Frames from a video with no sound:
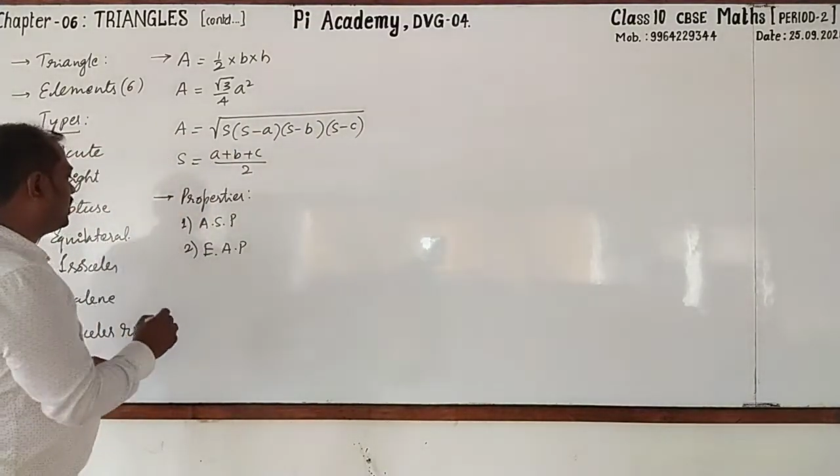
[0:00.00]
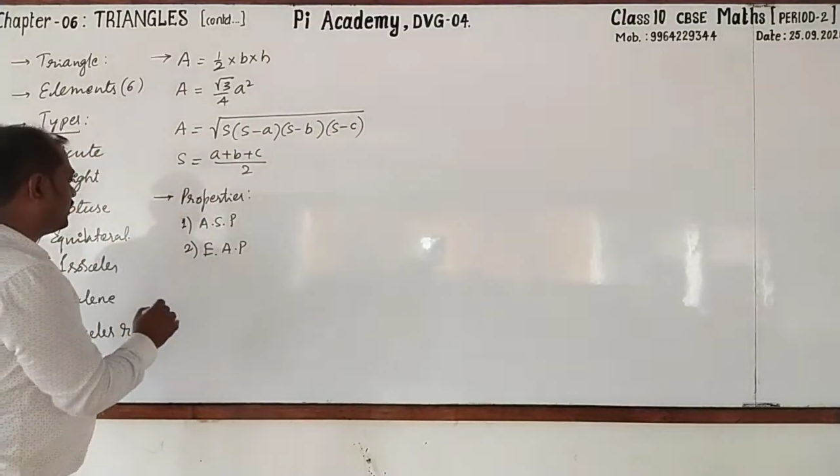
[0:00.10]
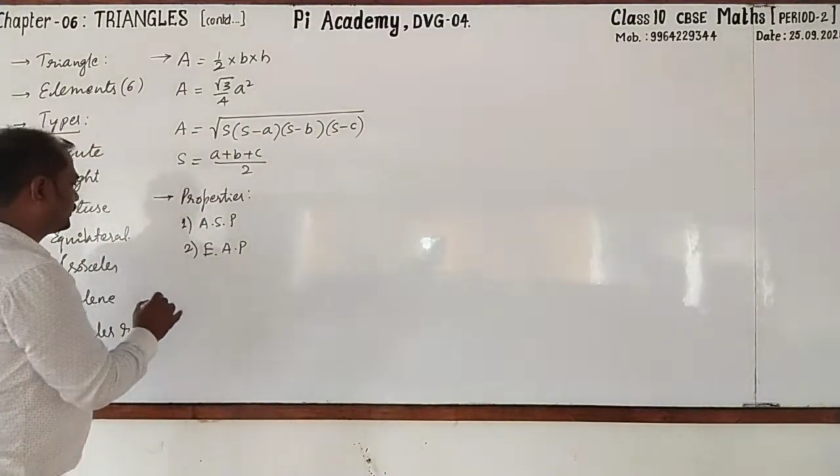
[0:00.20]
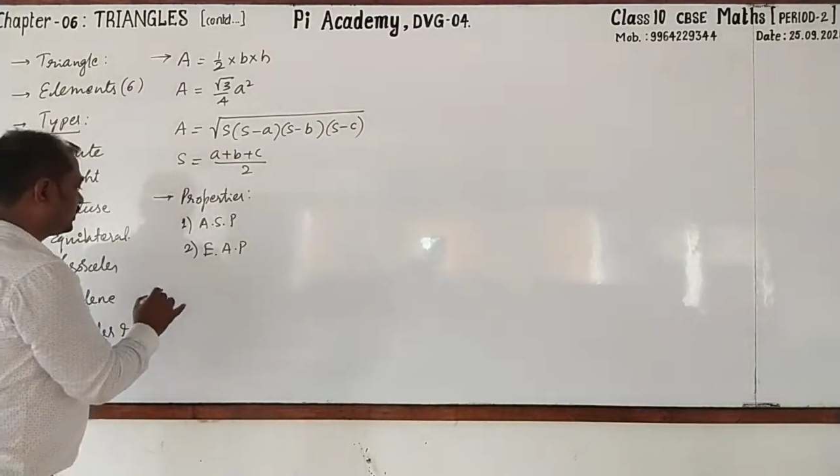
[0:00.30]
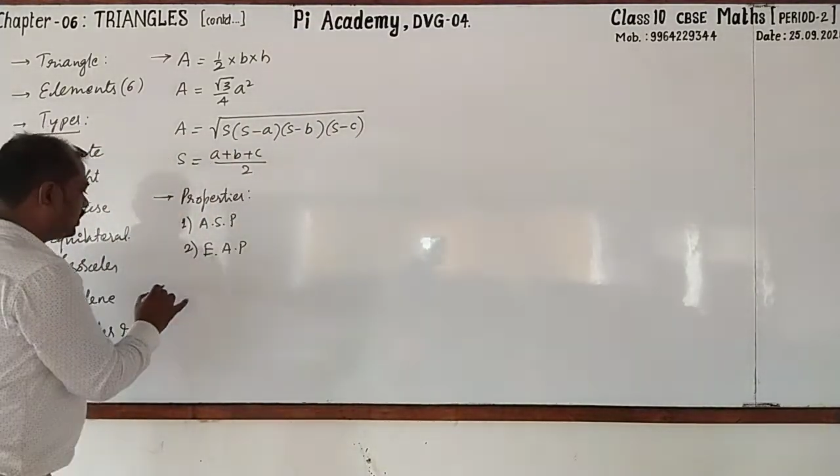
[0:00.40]

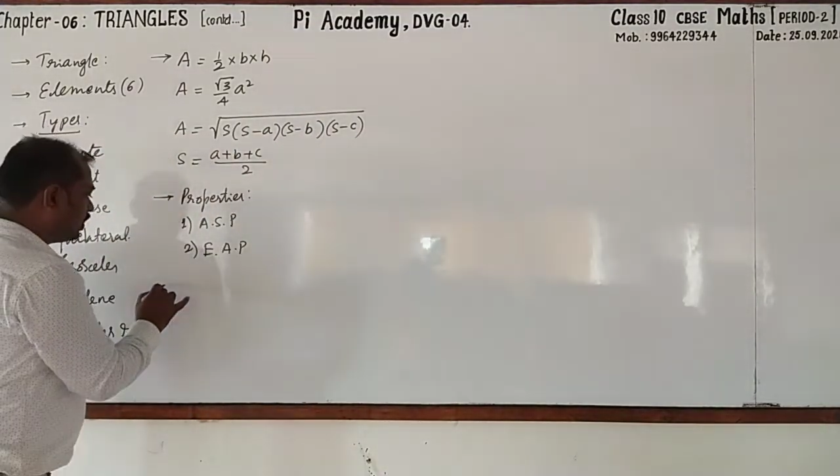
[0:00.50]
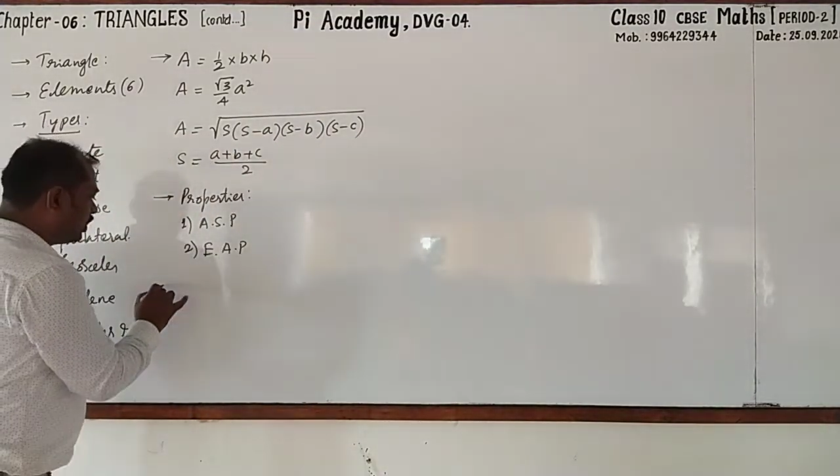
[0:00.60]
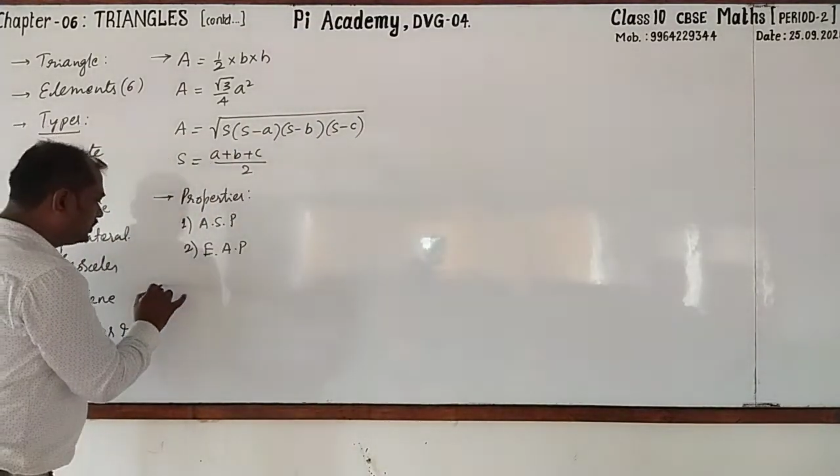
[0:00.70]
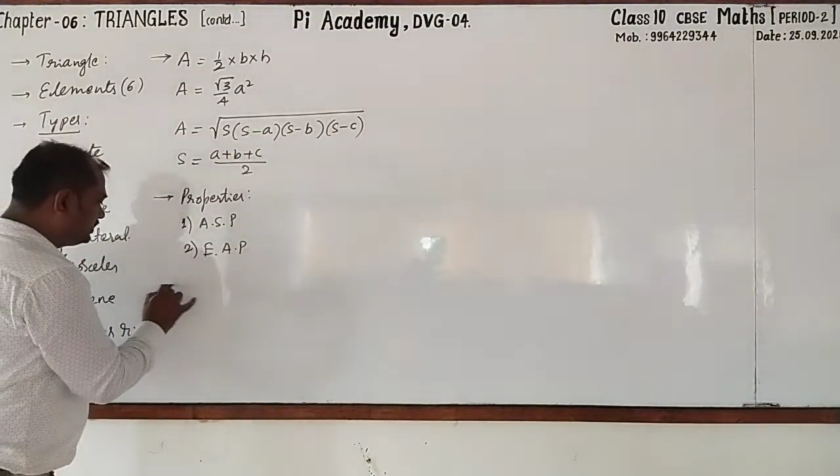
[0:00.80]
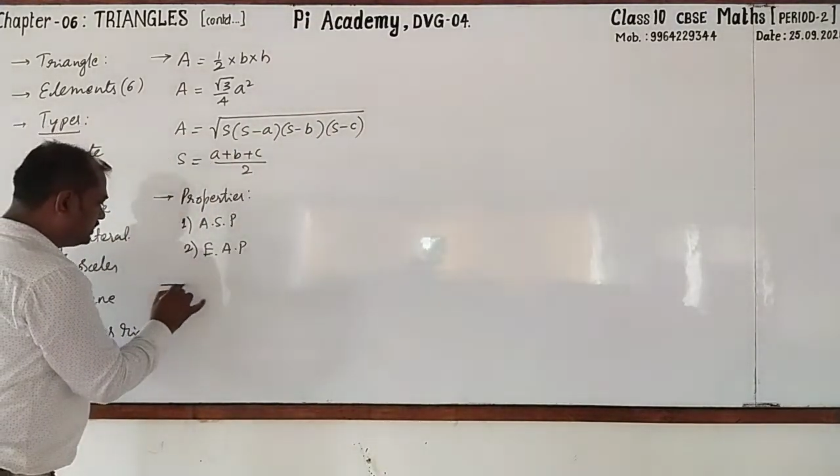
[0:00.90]
after
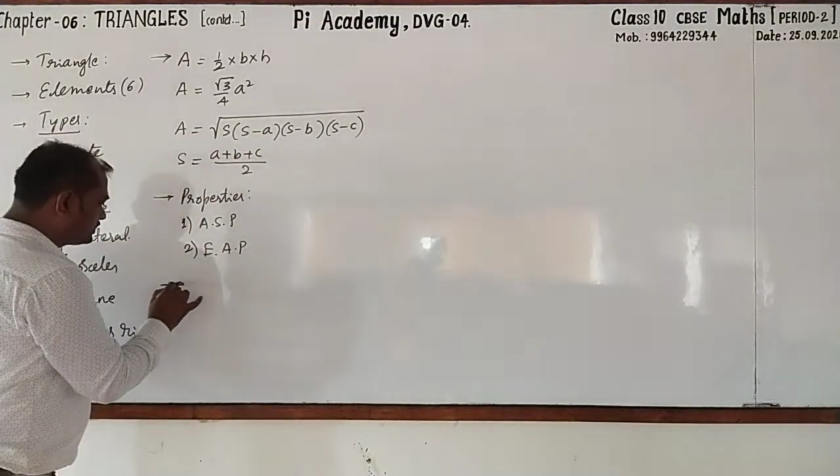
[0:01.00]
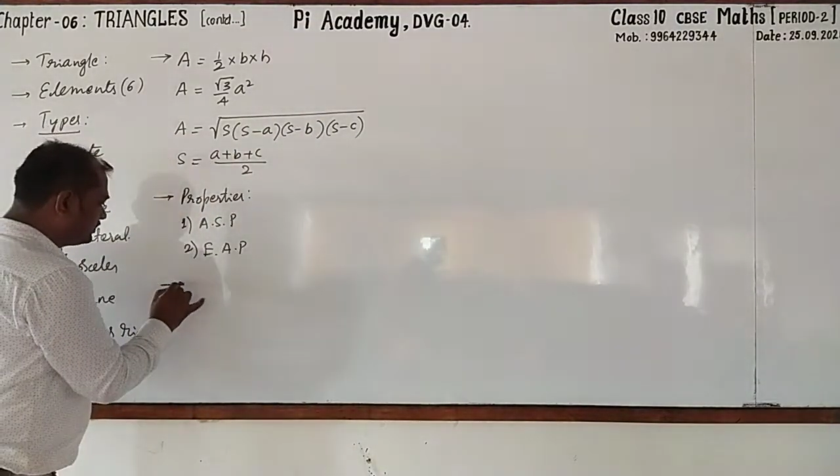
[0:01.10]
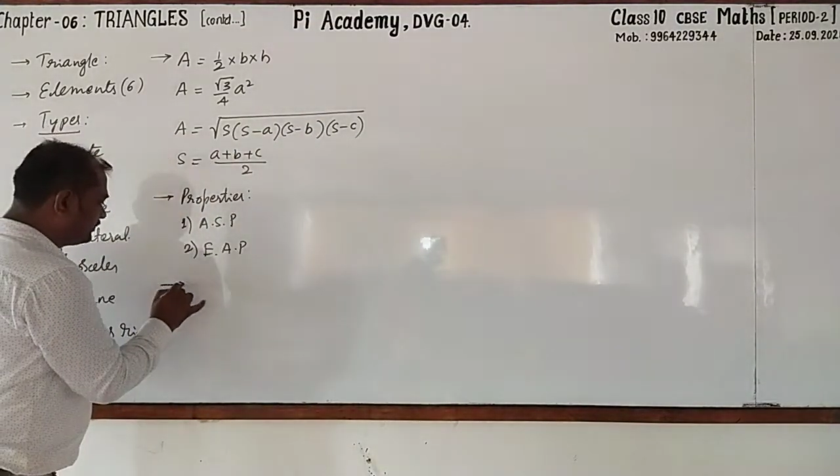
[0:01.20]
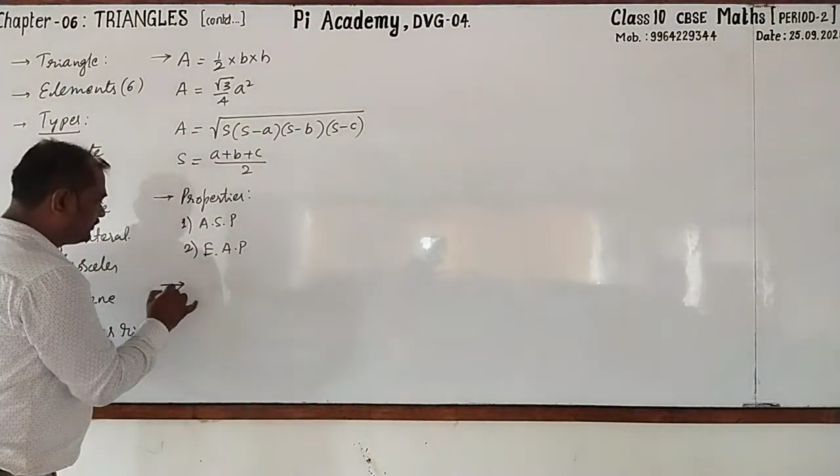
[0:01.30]
all this,